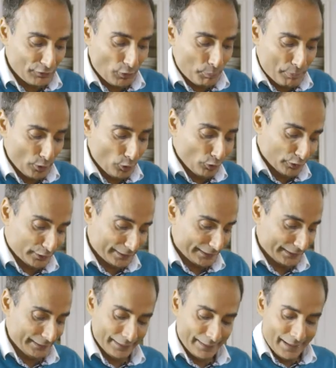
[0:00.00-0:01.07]
for
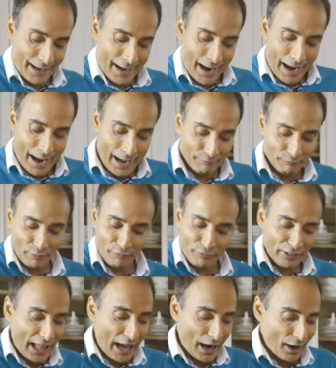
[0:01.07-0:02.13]
purity. And the
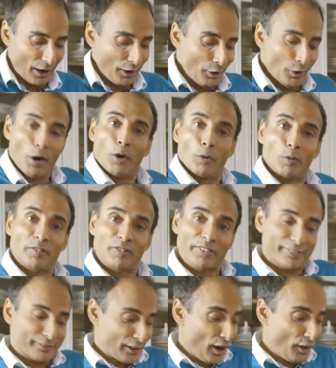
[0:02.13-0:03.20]
flour was the
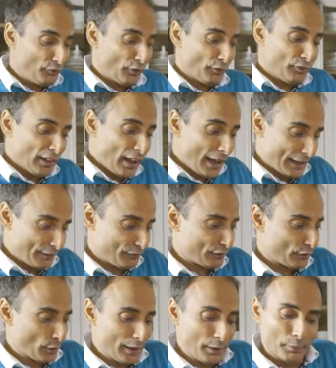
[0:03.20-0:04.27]
staff of life.
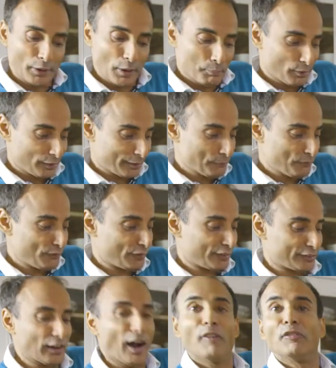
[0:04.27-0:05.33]
So here we're going to put some
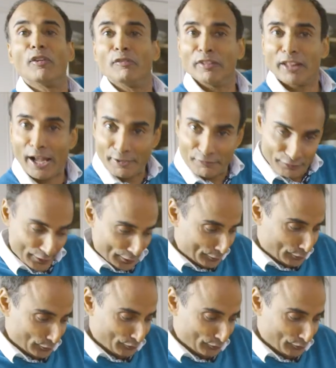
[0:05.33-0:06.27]
staff of life into